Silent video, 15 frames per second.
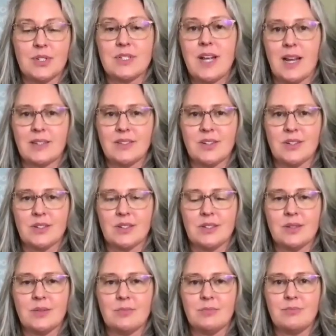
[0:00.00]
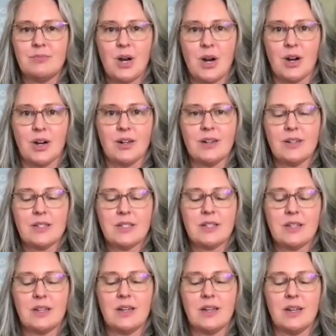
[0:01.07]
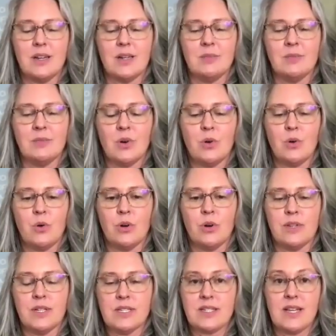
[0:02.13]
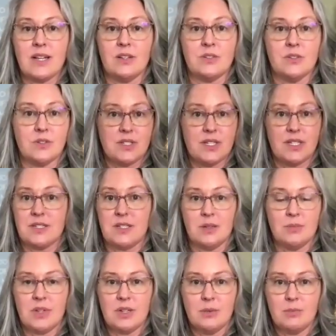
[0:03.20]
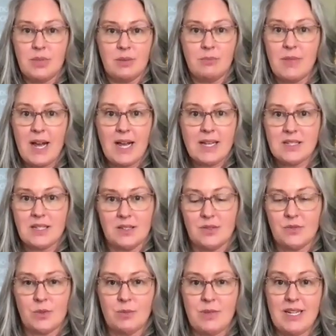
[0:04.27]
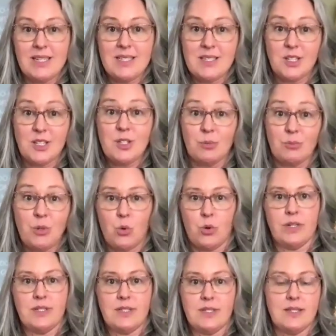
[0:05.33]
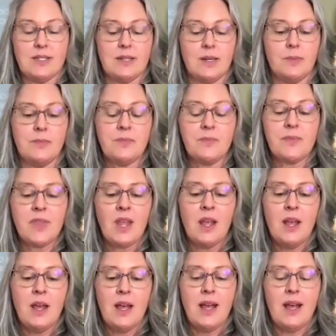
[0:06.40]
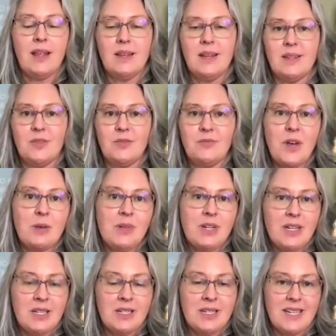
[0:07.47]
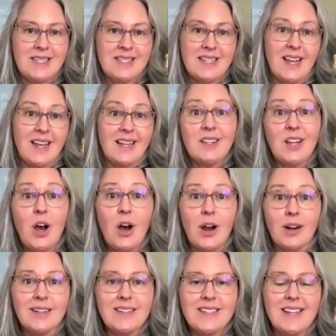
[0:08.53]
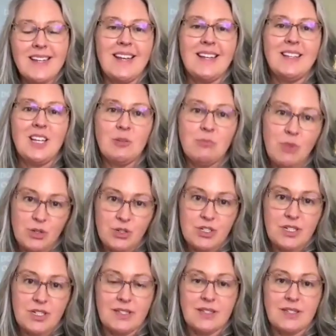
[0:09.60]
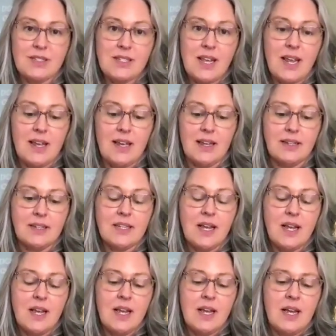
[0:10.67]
protector part, or the skeletal system could be masculine for me. It's the support system. And then the feminine is like the heart and the emotions, and